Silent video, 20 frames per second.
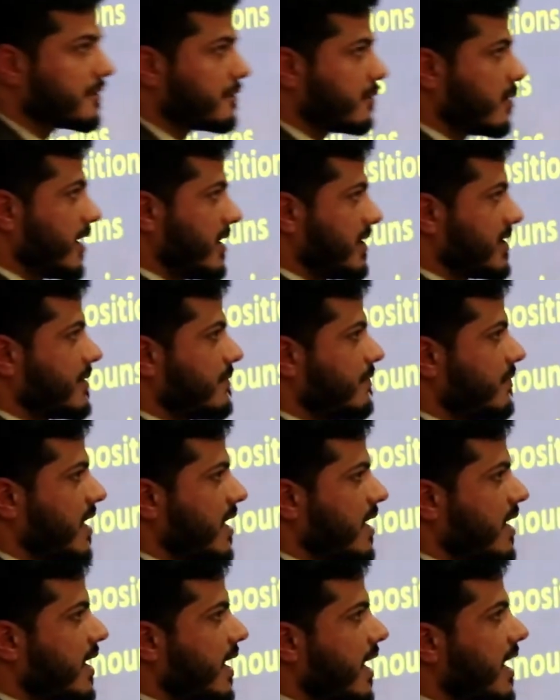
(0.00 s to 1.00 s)
of words.
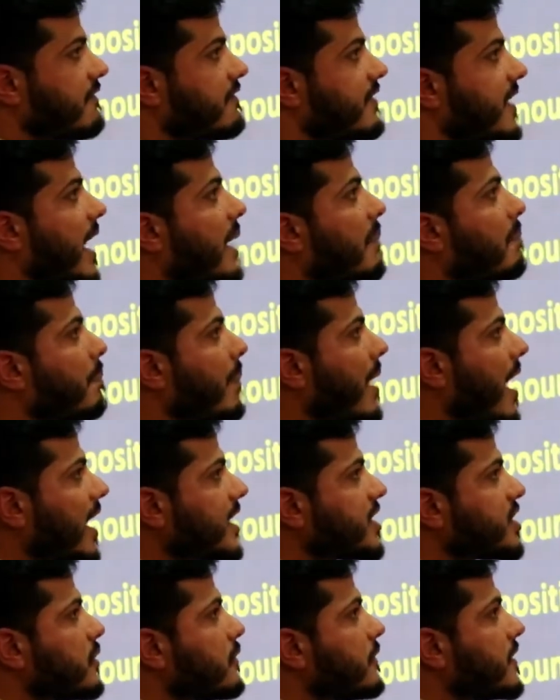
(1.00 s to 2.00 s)
If they are
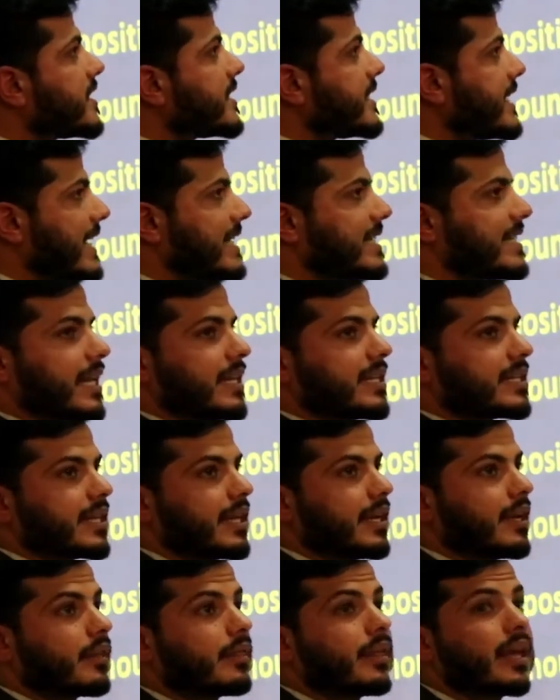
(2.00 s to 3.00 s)
part of a sentence,
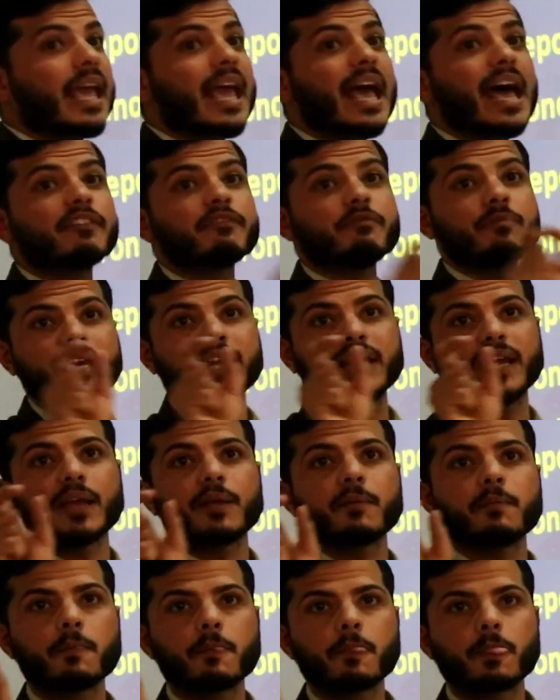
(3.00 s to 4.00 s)
they have
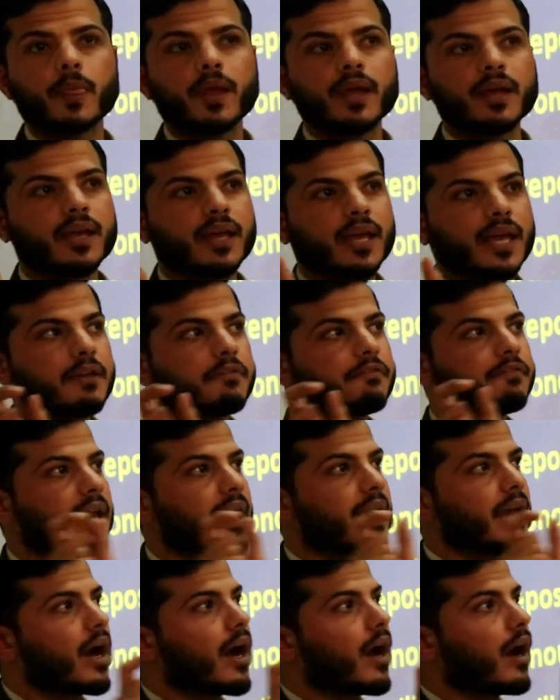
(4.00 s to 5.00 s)
meaning. If
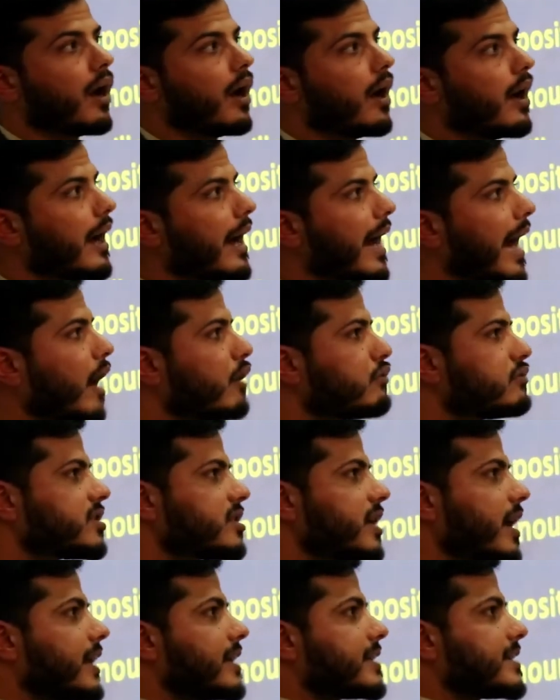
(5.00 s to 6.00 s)
they are
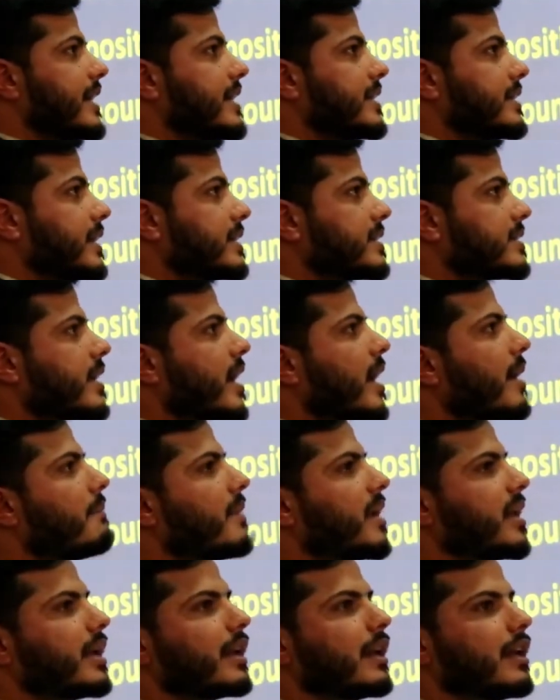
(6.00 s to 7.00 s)
outside a sentence, they are
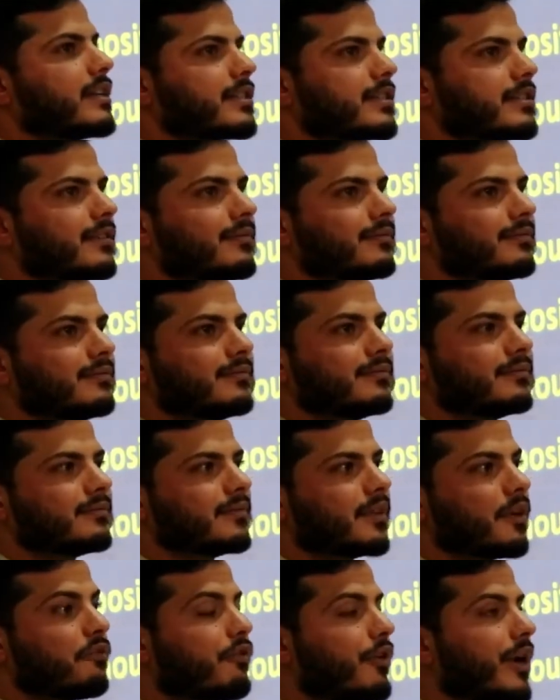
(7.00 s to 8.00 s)
meaningless.
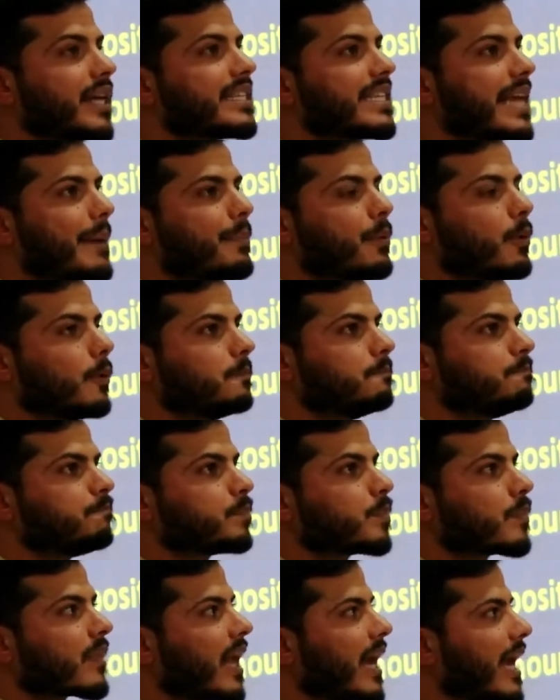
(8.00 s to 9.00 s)
For example,
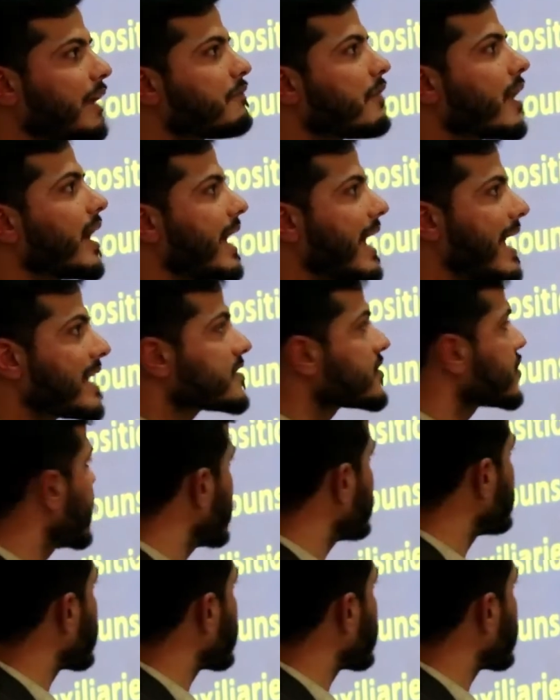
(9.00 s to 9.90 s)
if I ask you